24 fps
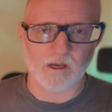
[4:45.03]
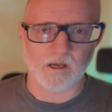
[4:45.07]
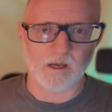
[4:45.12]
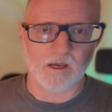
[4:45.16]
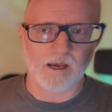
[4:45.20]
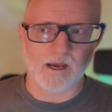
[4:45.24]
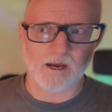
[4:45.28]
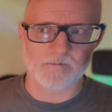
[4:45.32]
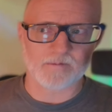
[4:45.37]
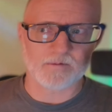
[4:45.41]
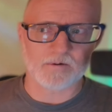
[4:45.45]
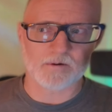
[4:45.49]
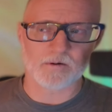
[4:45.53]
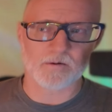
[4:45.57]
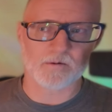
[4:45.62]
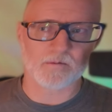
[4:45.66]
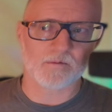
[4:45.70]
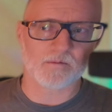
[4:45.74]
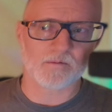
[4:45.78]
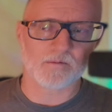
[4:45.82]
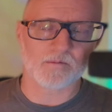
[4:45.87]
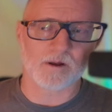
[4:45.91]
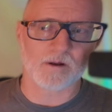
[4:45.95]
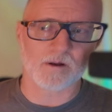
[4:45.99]

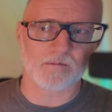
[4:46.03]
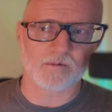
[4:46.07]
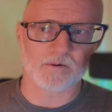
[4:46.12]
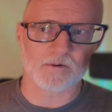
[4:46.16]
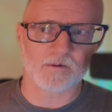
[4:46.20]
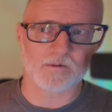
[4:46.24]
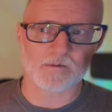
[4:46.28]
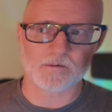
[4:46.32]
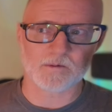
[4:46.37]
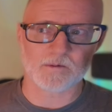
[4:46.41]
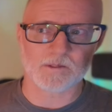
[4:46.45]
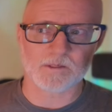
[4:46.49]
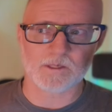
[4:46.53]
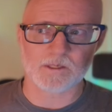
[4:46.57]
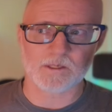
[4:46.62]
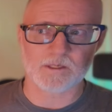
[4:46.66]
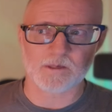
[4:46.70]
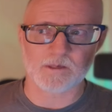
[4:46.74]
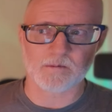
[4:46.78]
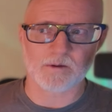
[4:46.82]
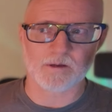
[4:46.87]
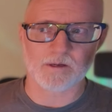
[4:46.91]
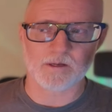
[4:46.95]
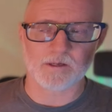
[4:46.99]
After after
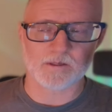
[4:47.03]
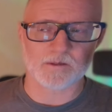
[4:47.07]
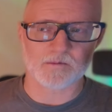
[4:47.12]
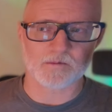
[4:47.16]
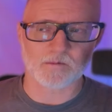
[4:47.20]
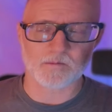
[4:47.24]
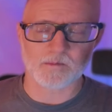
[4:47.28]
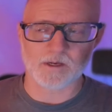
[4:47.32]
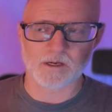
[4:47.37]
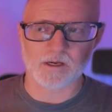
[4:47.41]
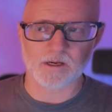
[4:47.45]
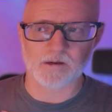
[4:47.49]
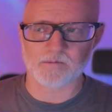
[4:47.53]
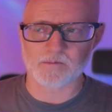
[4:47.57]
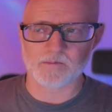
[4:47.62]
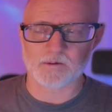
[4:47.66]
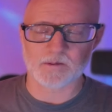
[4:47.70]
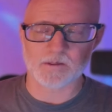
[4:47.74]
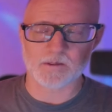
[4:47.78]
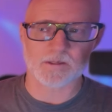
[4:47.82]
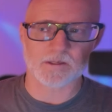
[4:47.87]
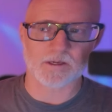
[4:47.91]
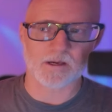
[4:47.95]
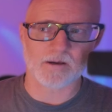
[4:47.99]
60 minutes for me, I'm
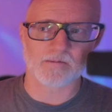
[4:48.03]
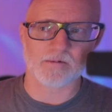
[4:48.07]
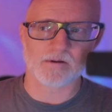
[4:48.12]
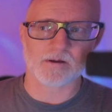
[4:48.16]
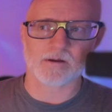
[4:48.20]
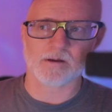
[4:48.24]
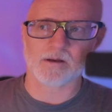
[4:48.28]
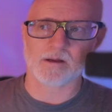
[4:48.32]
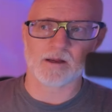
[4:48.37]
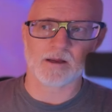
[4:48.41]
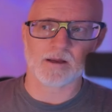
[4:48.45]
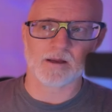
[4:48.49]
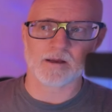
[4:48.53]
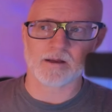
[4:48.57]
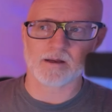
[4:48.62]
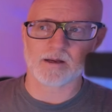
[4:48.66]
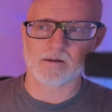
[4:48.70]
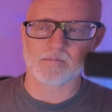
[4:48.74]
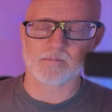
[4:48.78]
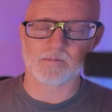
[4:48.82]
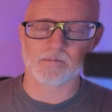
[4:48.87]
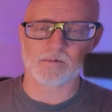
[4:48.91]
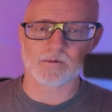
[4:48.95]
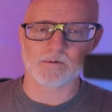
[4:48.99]
57, and
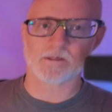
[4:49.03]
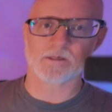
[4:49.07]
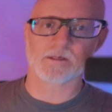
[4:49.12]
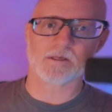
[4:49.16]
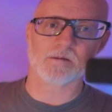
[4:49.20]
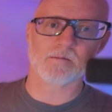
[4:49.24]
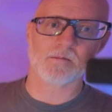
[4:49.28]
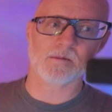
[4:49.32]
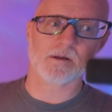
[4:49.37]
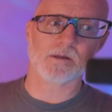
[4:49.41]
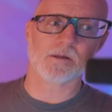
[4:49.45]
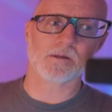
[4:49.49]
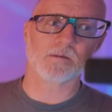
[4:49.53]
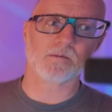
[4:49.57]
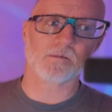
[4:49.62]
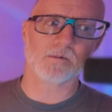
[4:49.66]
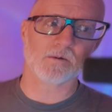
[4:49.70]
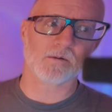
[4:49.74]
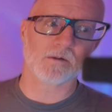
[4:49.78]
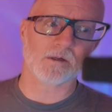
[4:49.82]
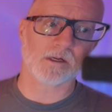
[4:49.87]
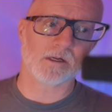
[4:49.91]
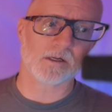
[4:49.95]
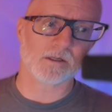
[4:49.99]
after 60 minutes of
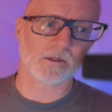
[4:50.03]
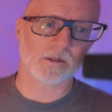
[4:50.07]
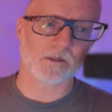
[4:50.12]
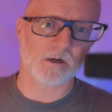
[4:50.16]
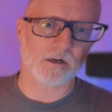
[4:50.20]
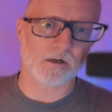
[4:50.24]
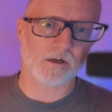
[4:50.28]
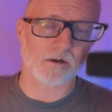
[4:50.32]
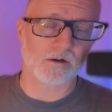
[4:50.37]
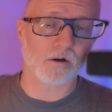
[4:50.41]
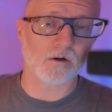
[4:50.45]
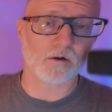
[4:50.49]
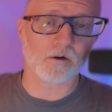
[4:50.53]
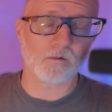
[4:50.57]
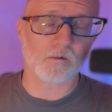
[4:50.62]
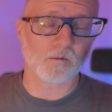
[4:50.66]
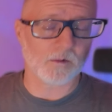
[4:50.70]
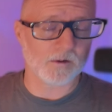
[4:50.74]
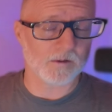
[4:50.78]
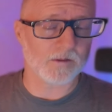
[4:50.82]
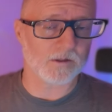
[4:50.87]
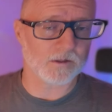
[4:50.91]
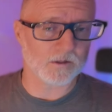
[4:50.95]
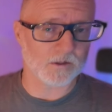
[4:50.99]
doing Ashtanga yoga
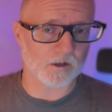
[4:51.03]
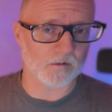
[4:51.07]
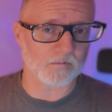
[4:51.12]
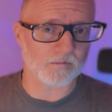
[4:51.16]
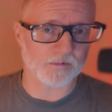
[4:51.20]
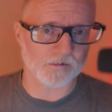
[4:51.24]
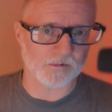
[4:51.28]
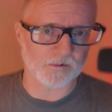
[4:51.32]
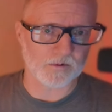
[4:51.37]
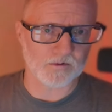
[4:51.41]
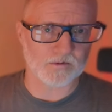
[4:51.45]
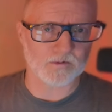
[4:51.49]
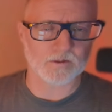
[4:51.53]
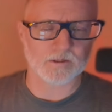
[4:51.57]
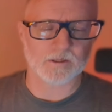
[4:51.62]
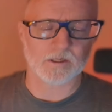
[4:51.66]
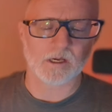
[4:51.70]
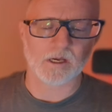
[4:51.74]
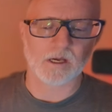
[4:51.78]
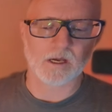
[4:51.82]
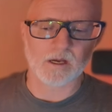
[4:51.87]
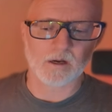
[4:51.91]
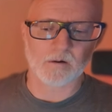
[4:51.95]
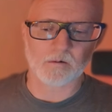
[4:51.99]
with the jump throughs,
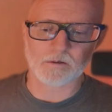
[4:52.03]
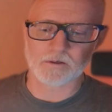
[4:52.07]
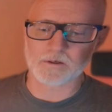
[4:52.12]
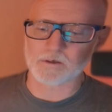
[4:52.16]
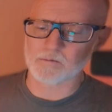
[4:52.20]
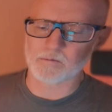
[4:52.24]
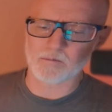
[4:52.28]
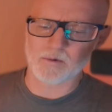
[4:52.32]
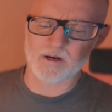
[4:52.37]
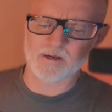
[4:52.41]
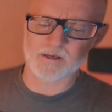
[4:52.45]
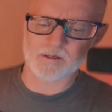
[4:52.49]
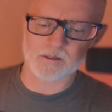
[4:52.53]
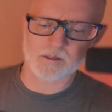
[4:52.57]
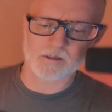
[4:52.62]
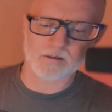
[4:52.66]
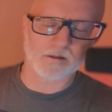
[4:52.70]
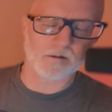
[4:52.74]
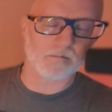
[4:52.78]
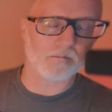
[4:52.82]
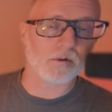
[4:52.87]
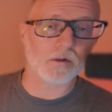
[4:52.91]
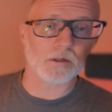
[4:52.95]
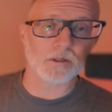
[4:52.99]
which are
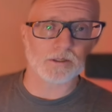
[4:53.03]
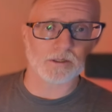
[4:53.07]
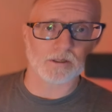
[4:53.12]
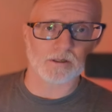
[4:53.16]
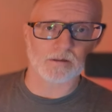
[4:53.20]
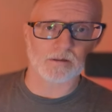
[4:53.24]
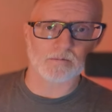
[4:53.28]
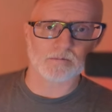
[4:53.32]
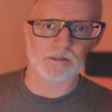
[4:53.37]
basically a push up,